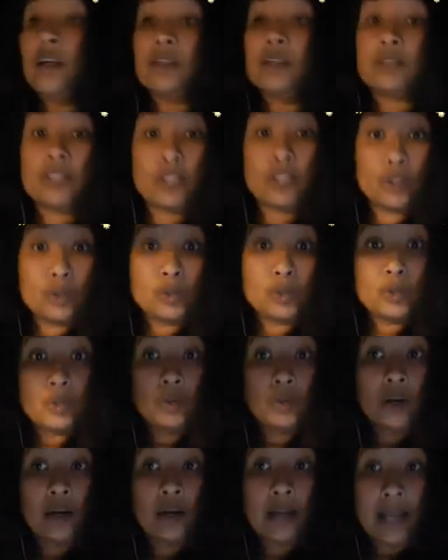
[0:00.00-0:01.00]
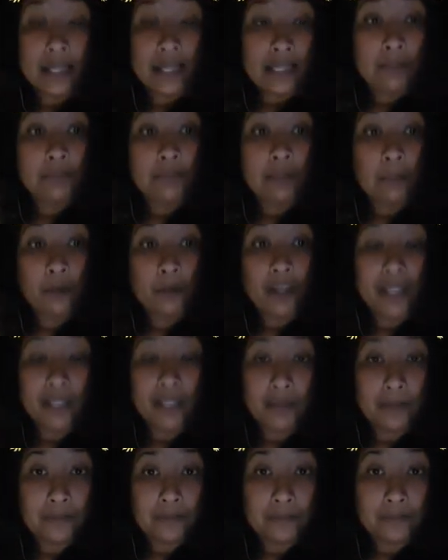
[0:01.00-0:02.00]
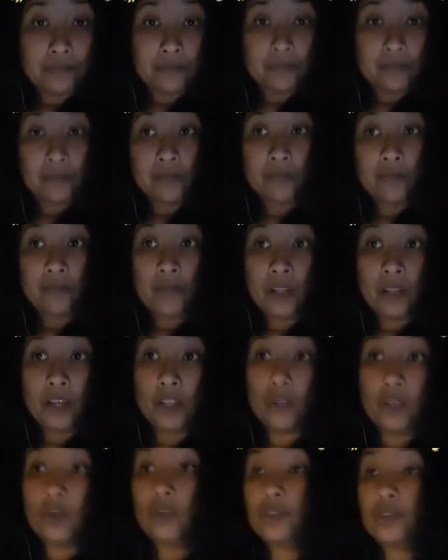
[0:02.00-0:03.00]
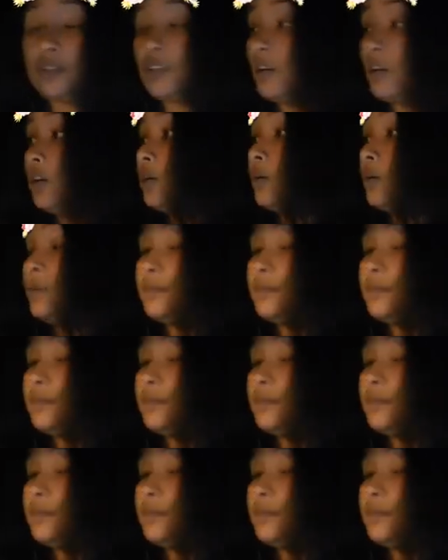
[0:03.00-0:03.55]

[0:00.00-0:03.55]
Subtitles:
To get them to breathe. You know, so